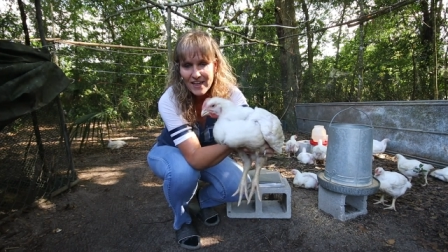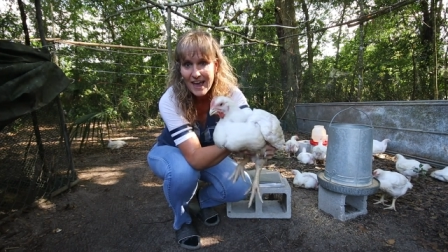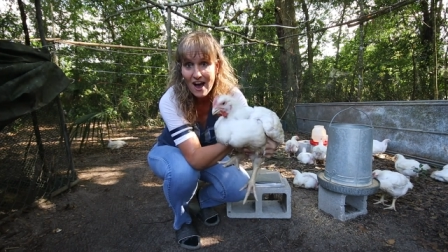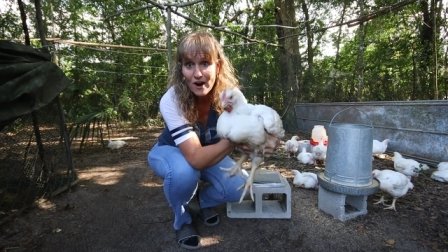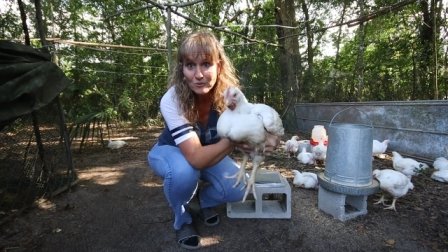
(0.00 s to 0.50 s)

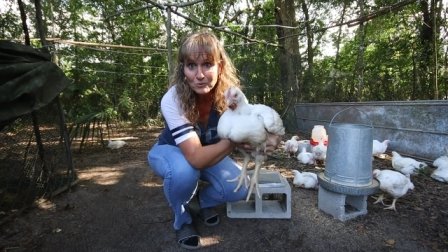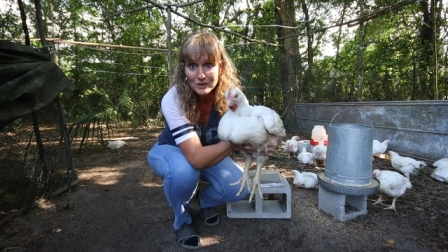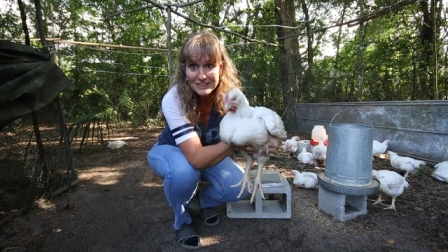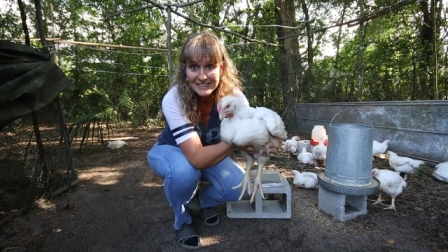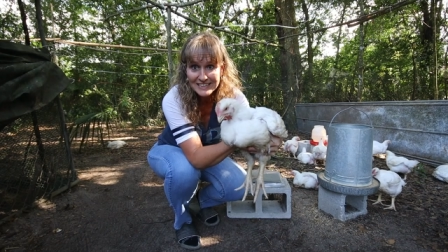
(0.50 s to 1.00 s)
They are
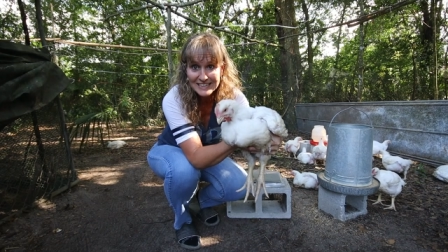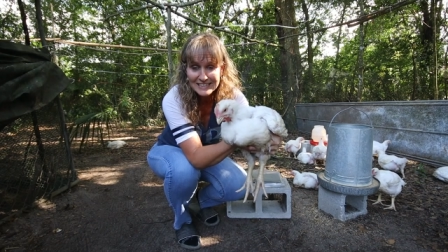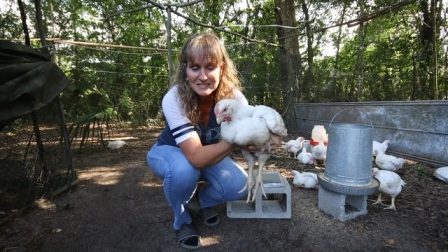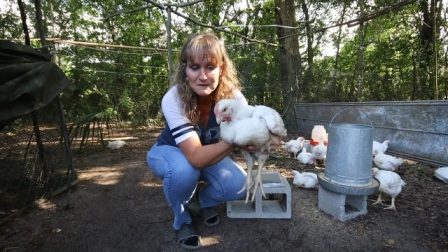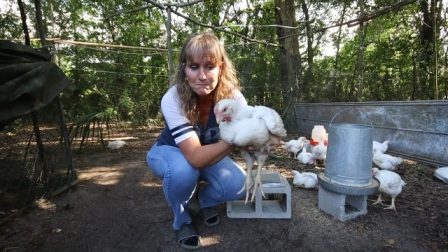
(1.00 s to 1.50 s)
really
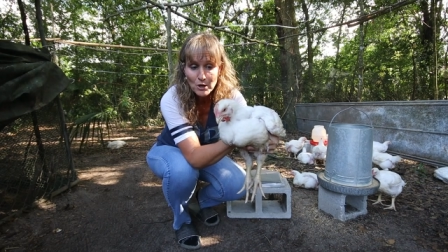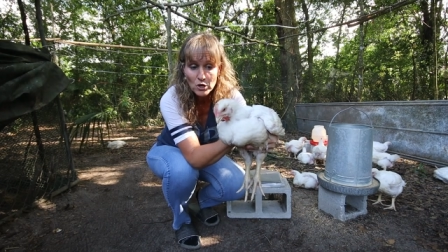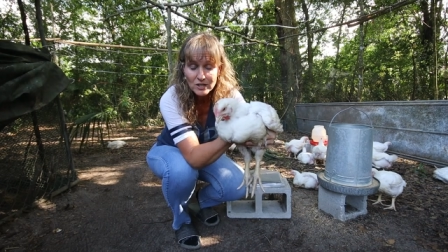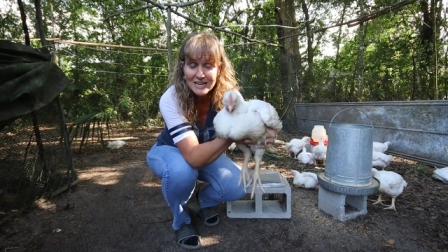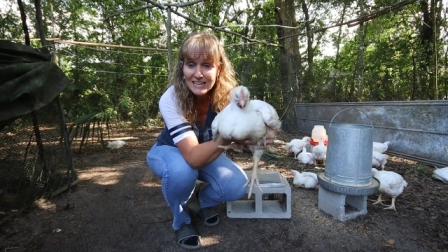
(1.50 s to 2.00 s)
getting some
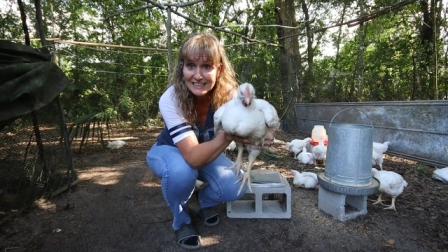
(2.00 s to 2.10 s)
bulk.